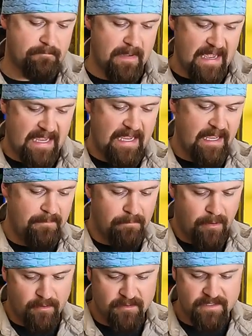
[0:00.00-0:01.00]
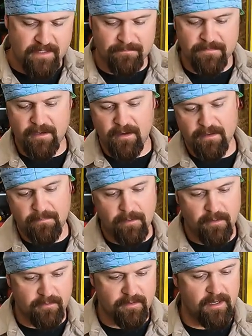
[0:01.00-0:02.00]
may burn something on the
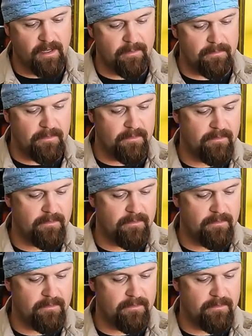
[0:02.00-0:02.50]
burn table